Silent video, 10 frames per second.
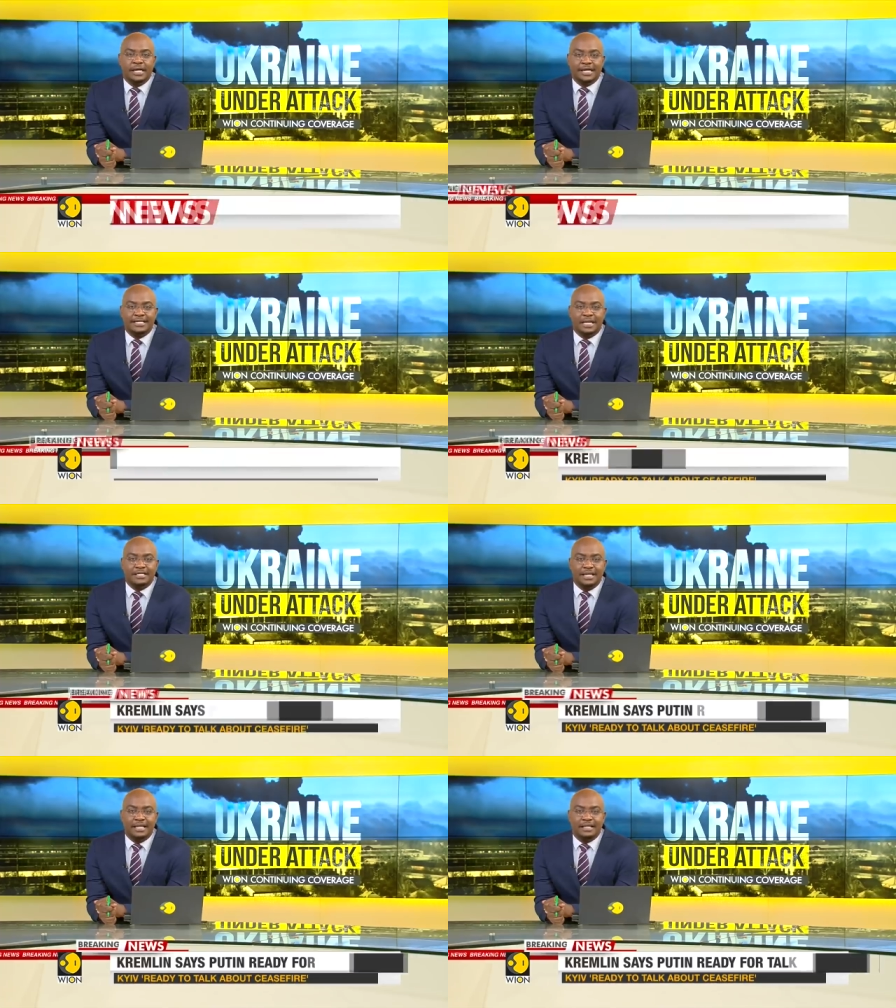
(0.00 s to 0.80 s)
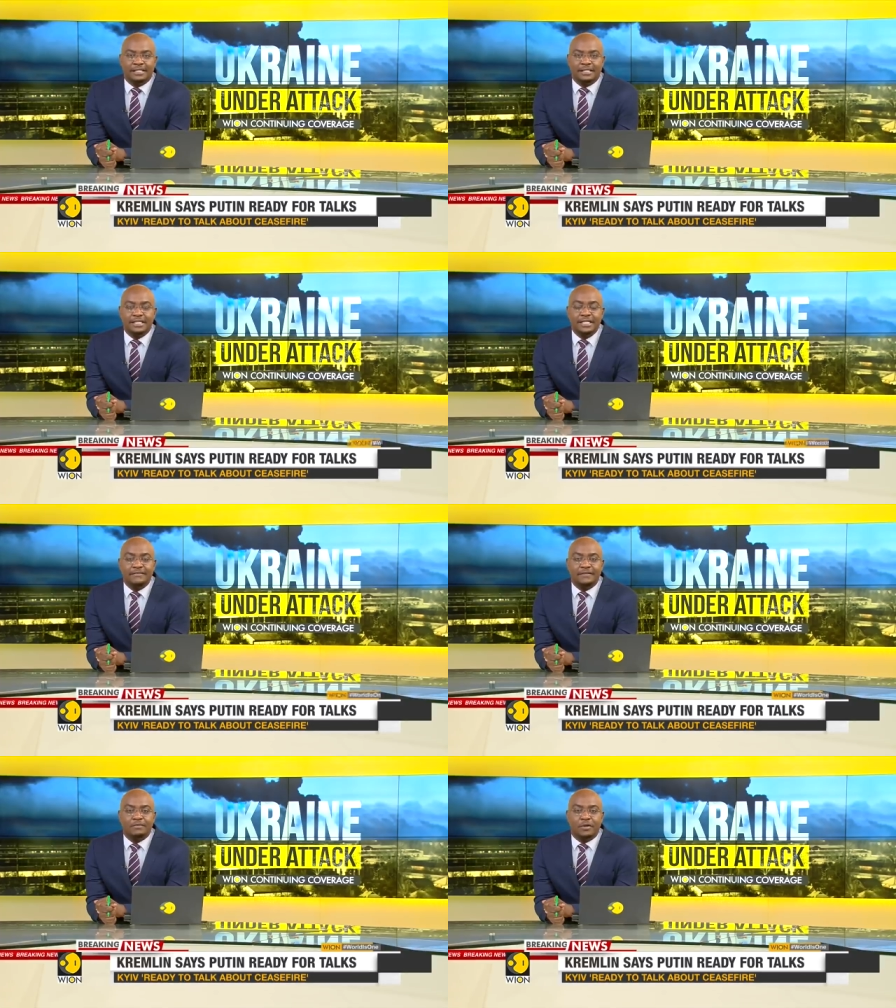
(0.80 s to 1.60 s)
has now said that
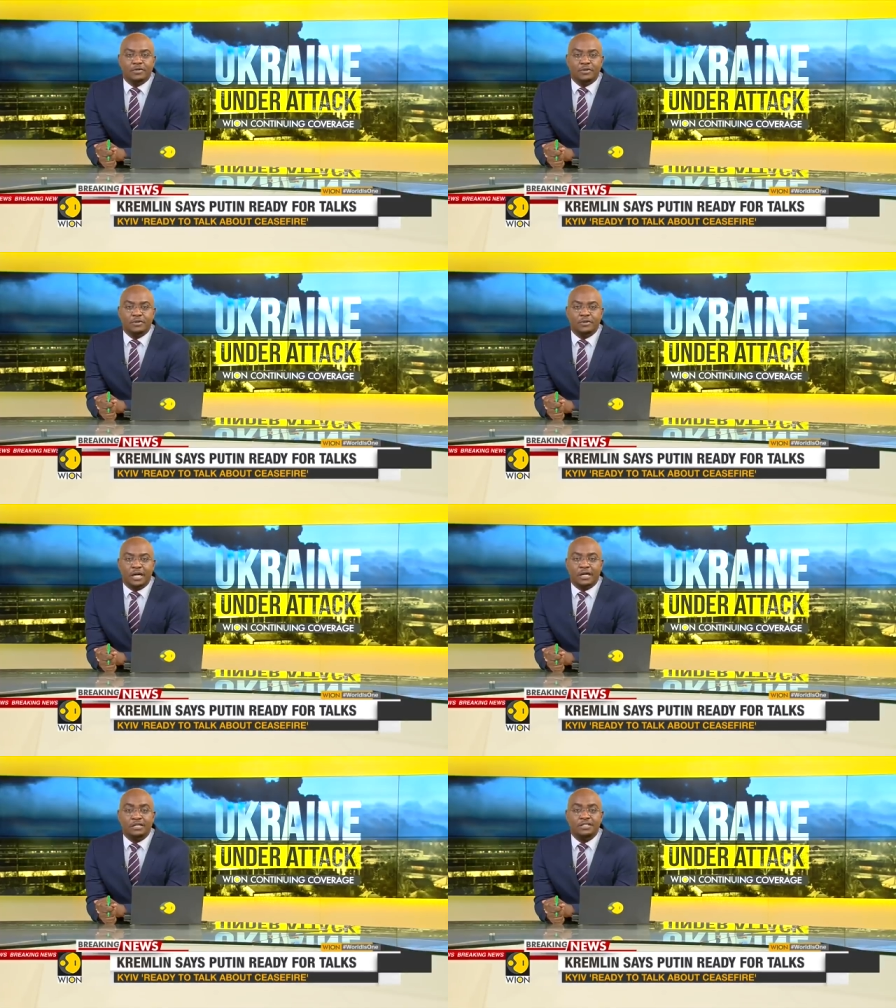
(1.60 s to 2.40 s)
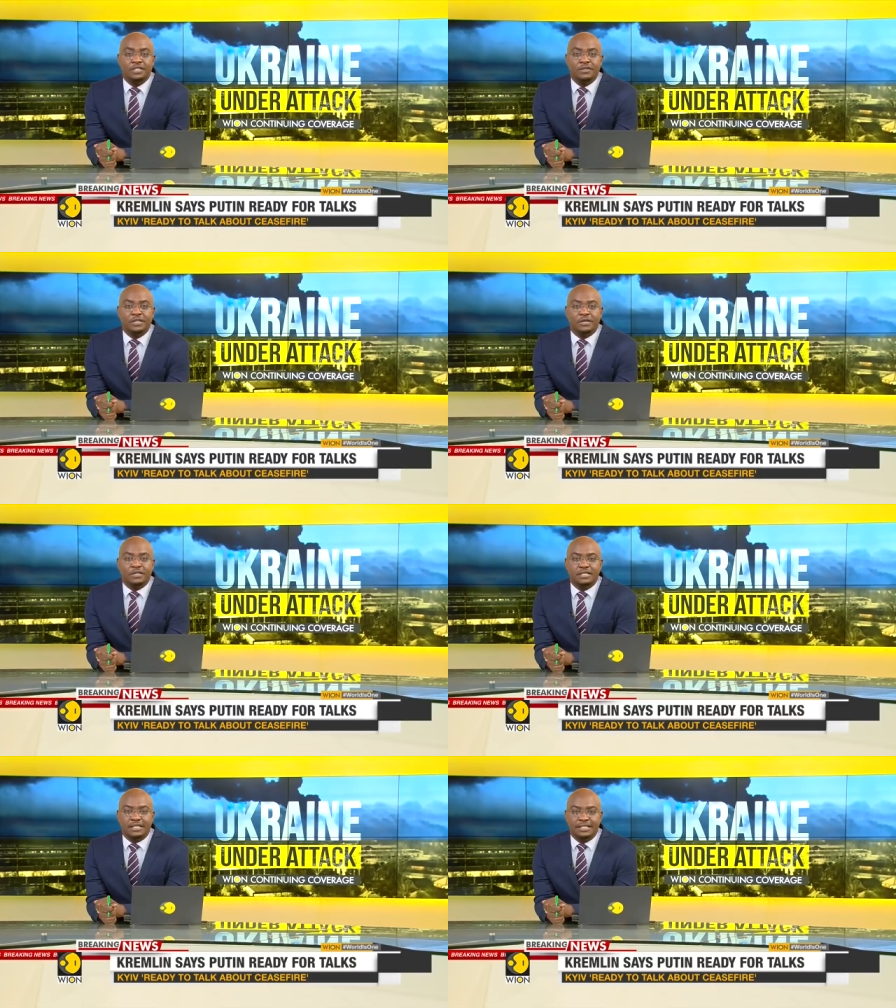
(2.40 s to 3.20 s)
Kiev and Moscow are continuing
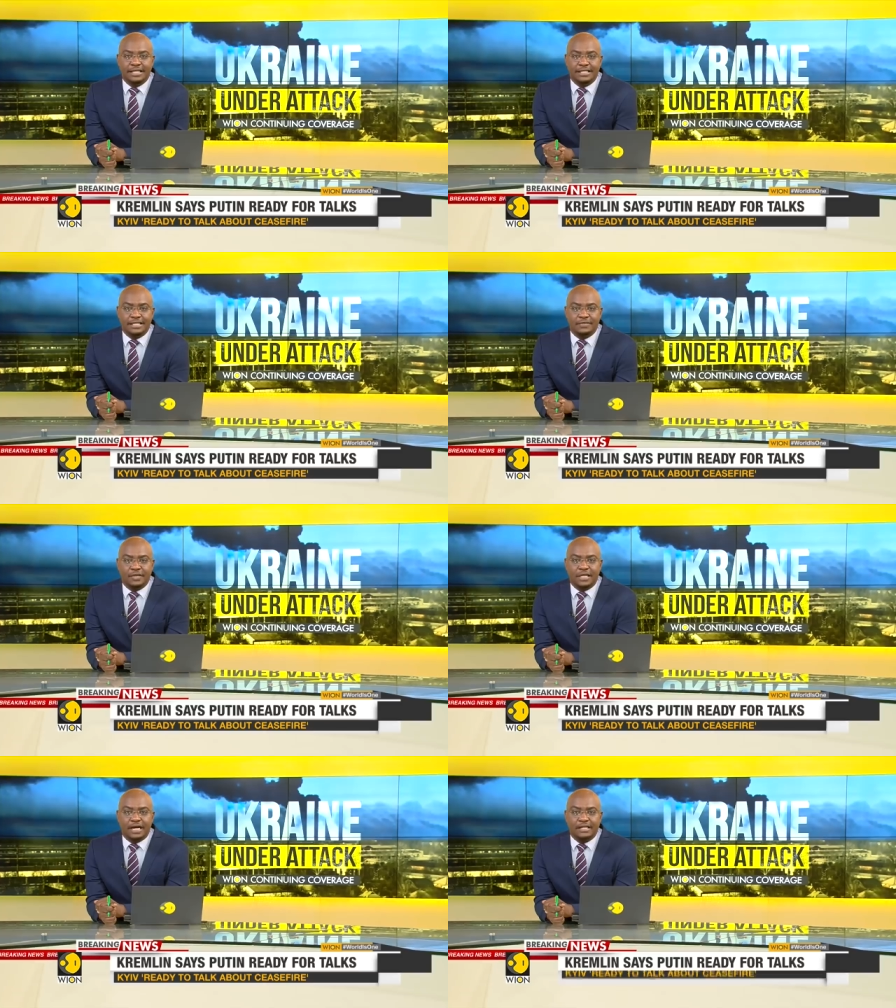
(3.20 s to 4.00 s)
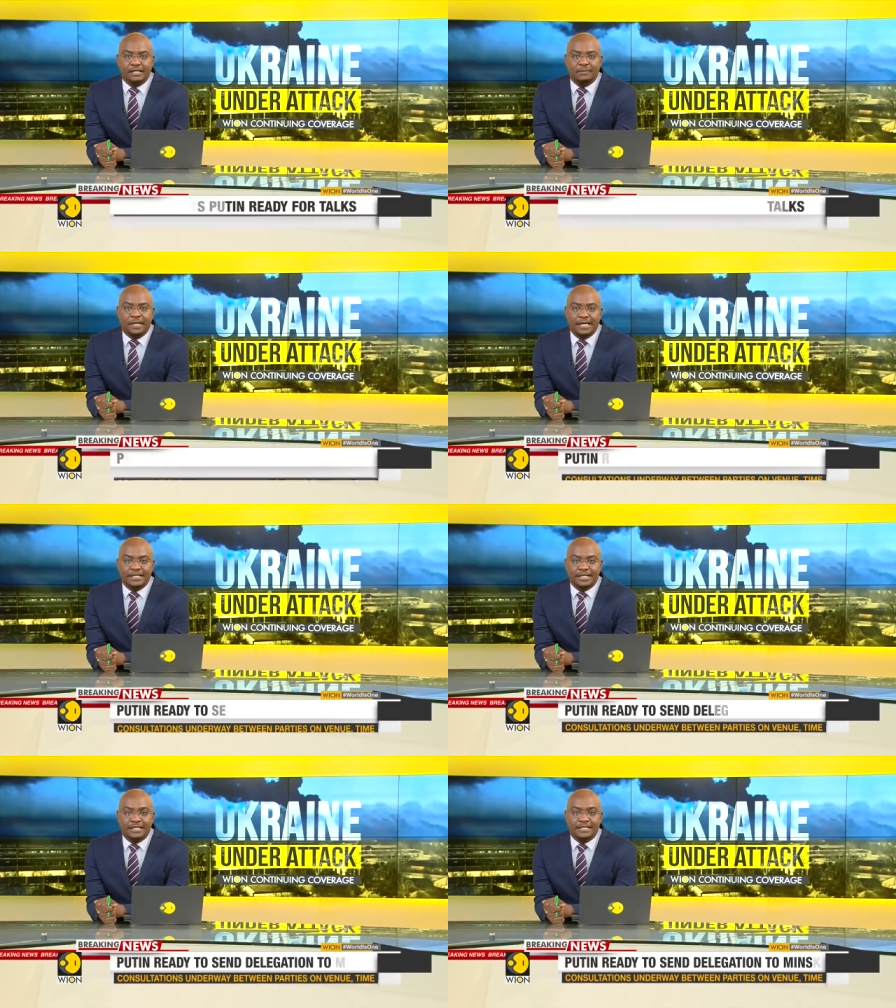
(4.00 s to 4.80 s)
consultations regarding the
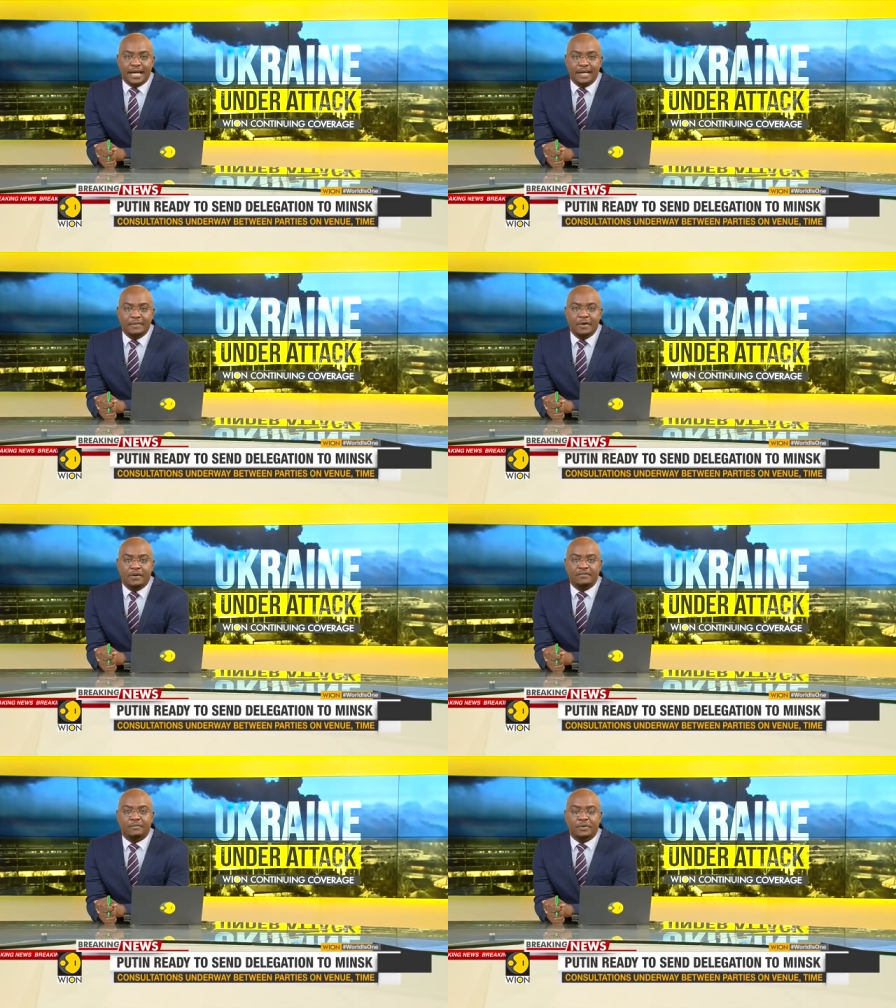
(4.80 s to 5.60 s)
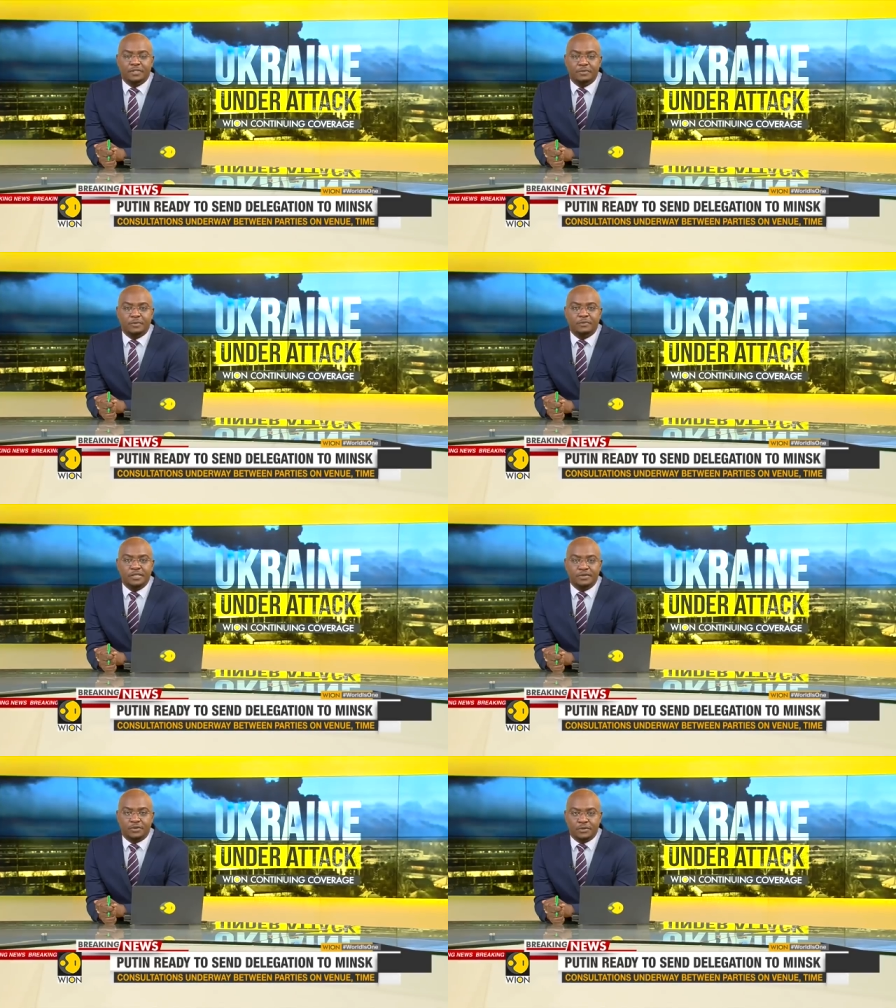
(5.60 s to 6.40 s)
place and time of a possible
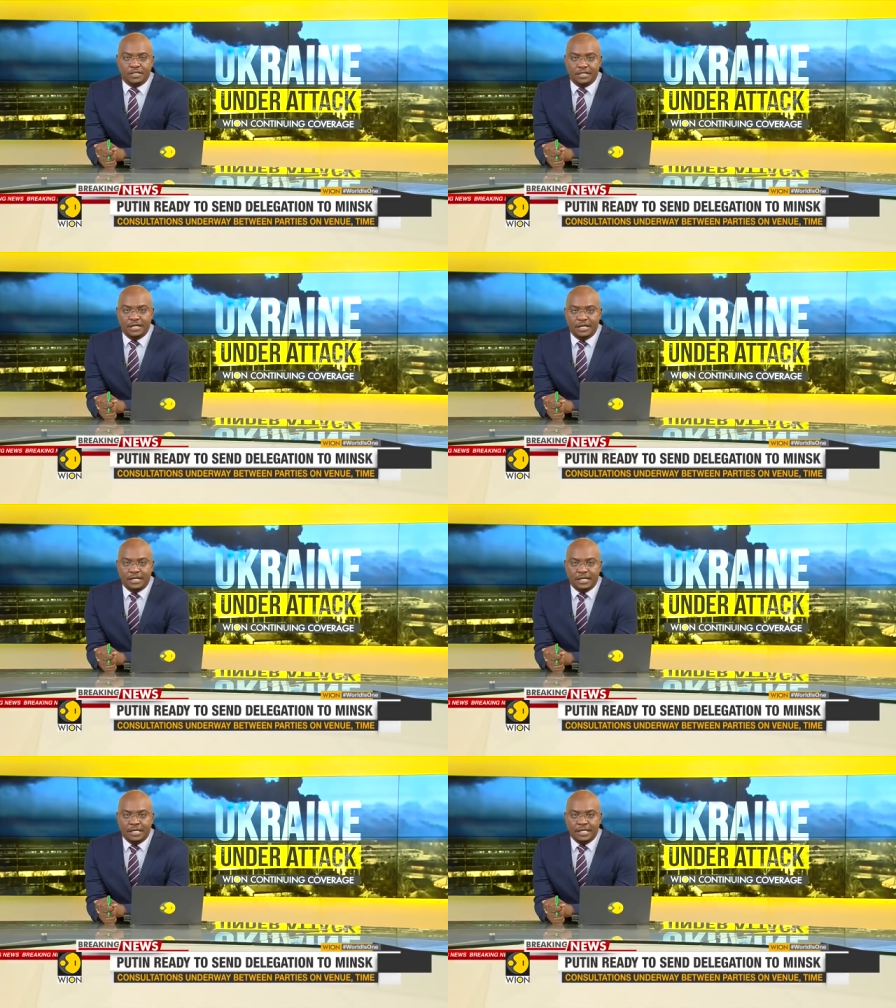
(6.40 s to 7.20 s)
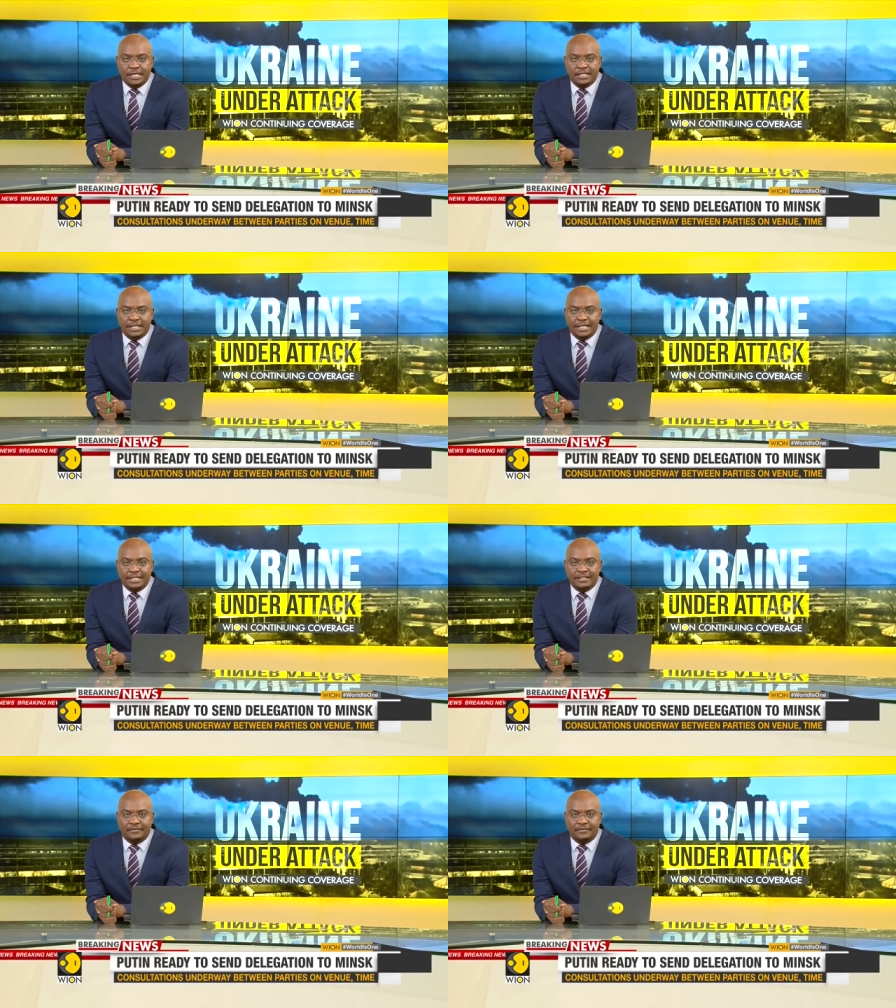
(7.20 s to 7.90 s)
peace talks. In his latest